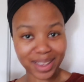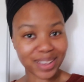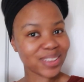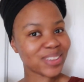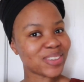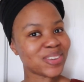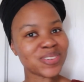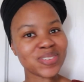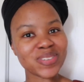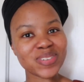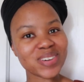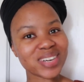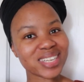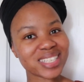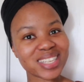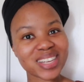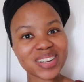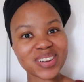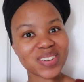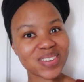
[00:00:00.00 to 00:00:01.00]
you
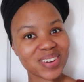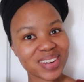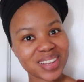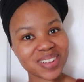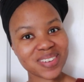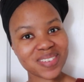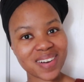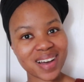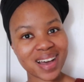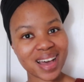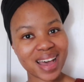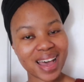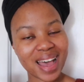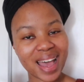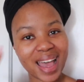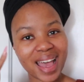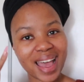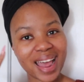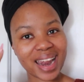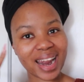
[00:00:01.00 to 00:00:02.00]
is a loyal
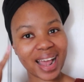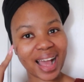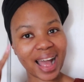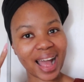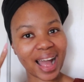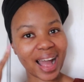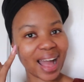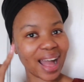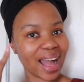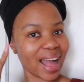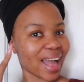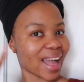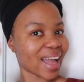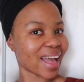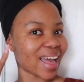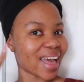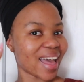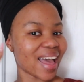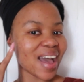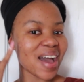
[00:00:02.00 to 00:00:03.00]
one.
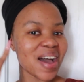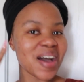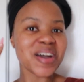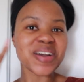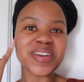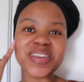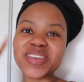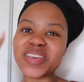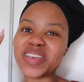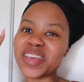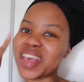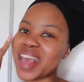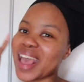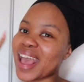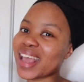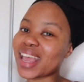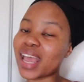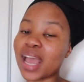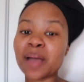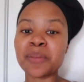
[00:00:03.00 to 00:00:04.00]

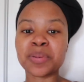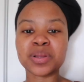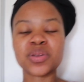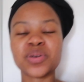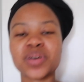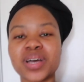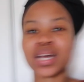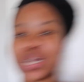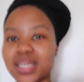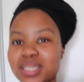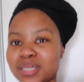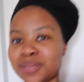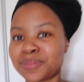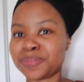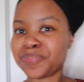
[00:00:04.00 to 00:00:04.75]
Gang, gang, what's up, guys?